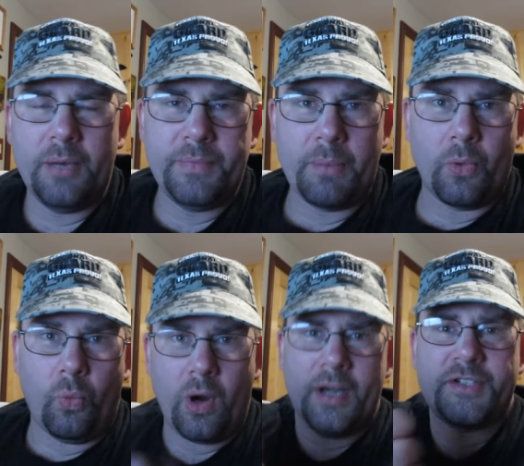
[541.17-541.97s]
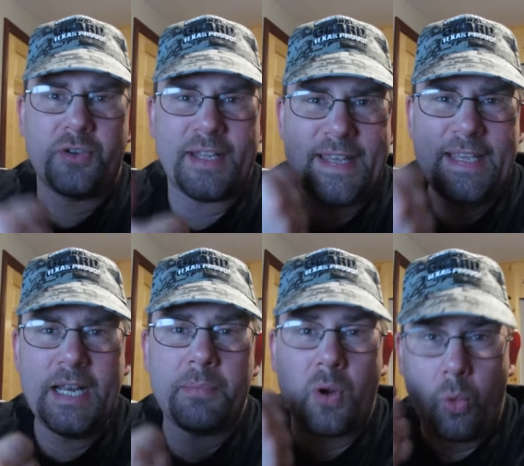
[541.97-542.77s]
up, number one, it's going to heat
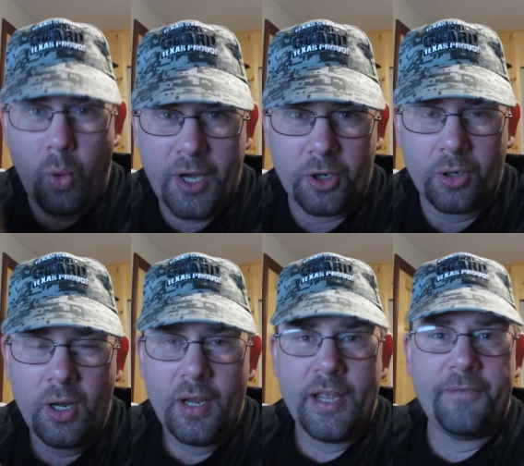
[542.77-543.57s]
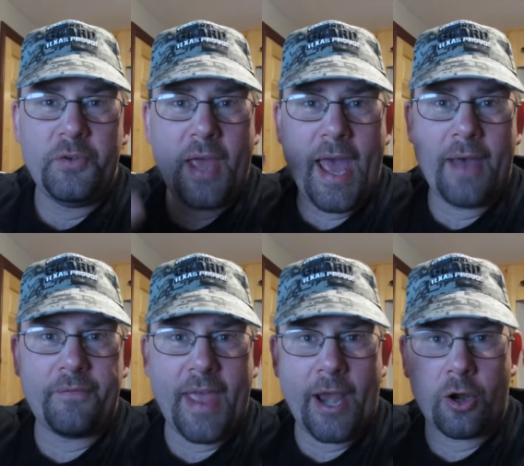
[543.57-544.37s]
up quicker if you
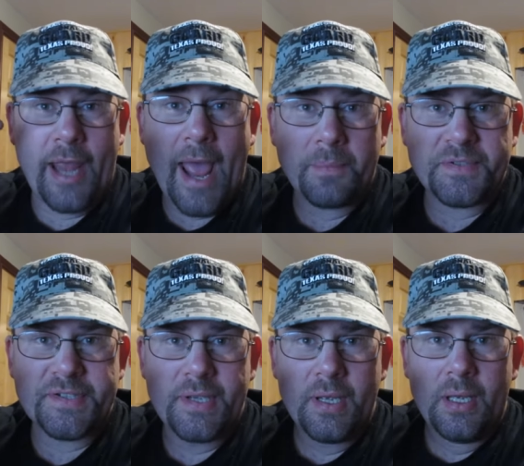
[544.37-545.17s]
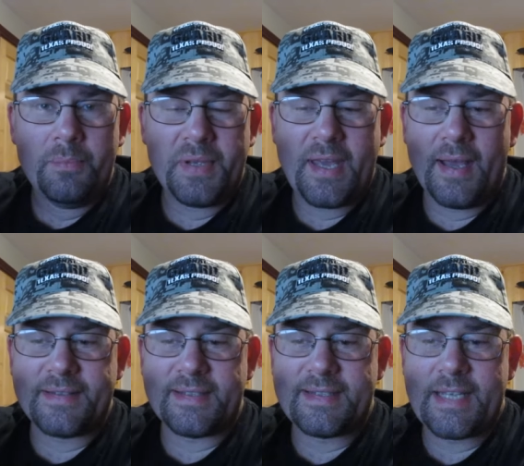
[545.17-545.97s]
have air gaps.
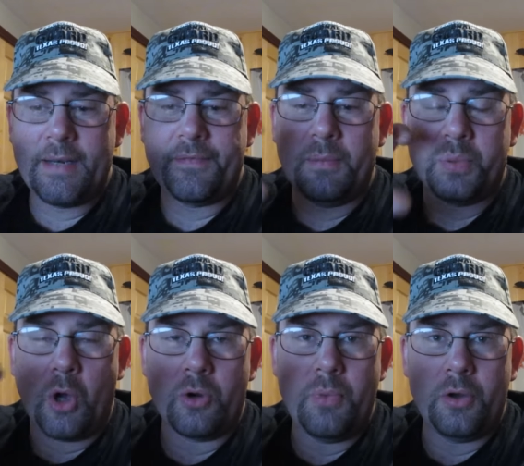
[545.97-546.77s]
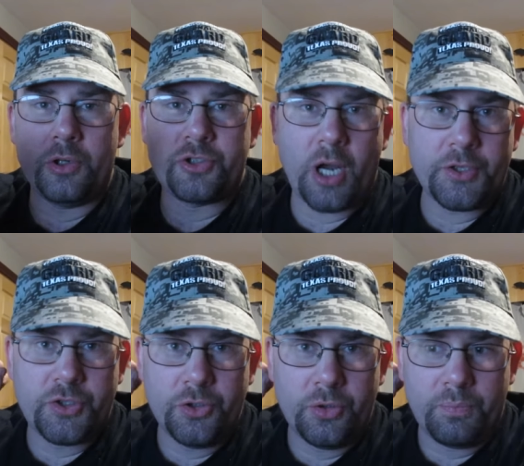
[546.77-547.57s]
Because instead of the blower motor trying
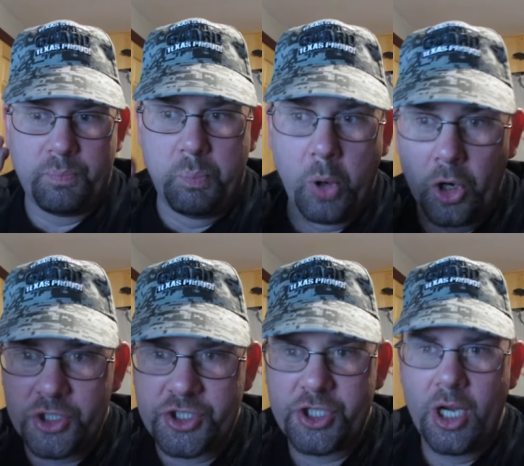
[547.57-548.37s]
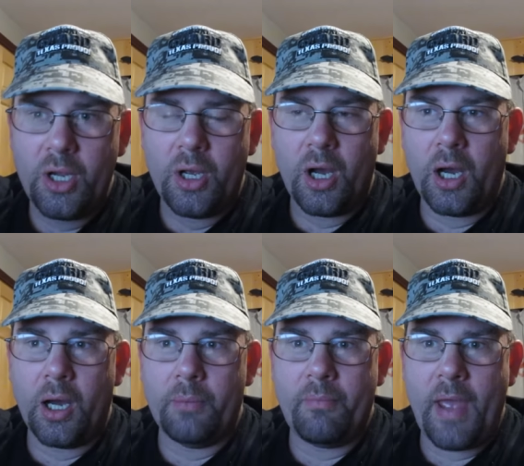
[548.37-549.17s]
to push
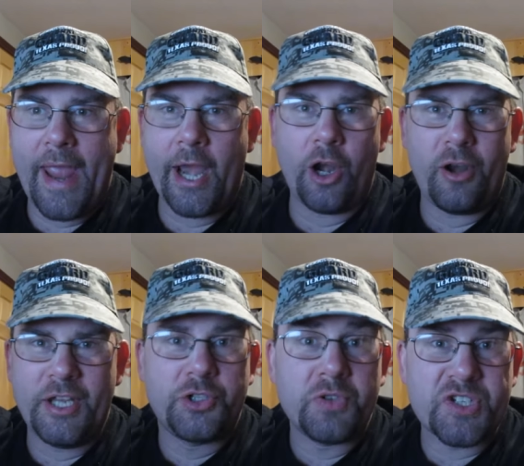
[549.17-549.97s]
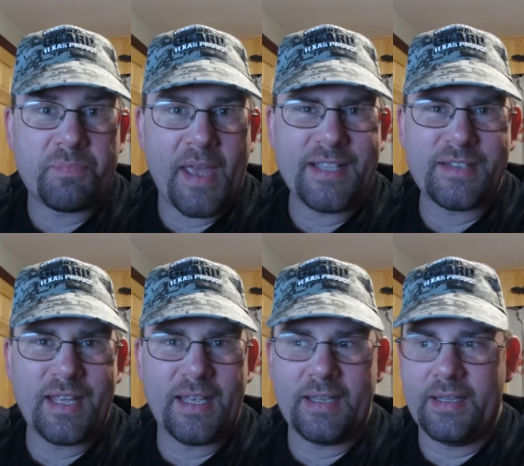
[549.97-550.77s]
um, air into a space
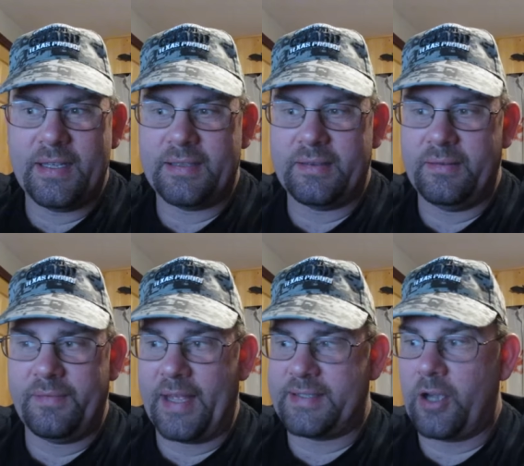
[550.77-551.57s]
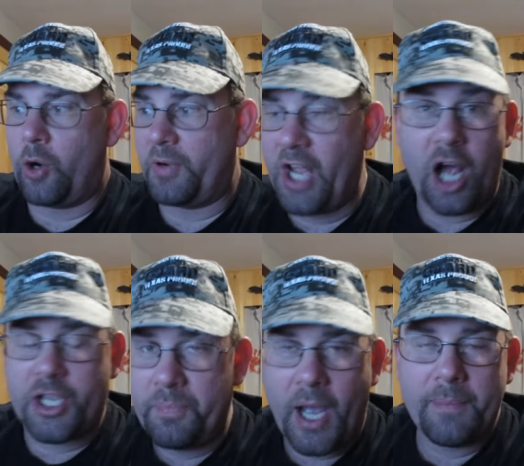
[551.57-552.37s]
that it that's already
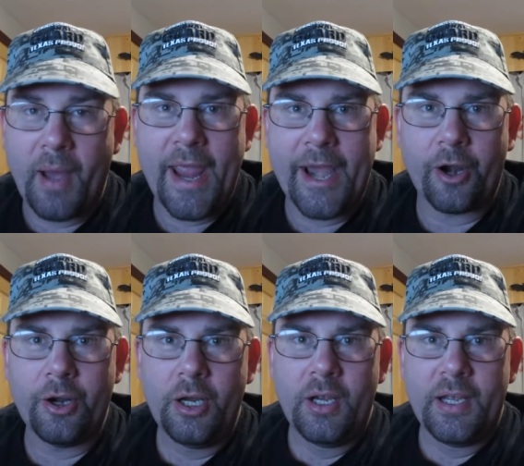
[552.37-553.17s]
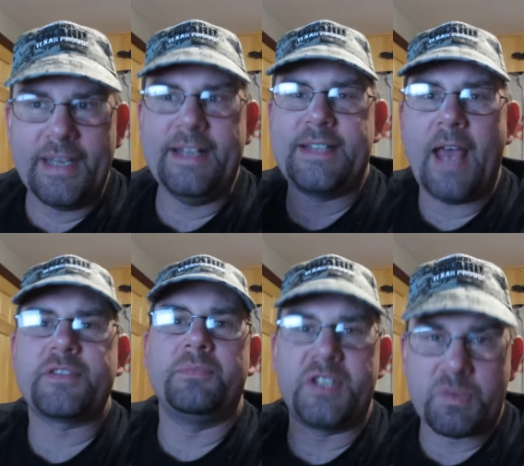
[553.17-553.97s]
occupied by air, it needs to have
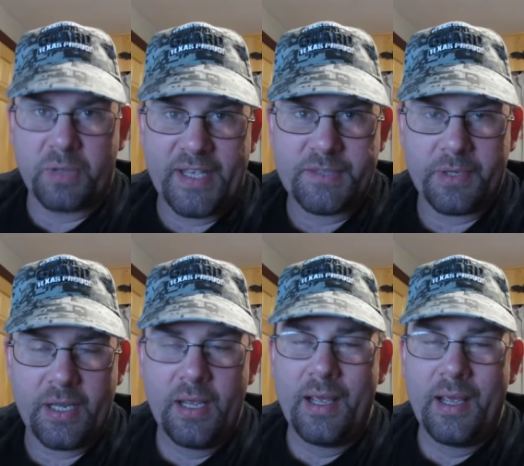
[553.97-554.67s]
some displacement.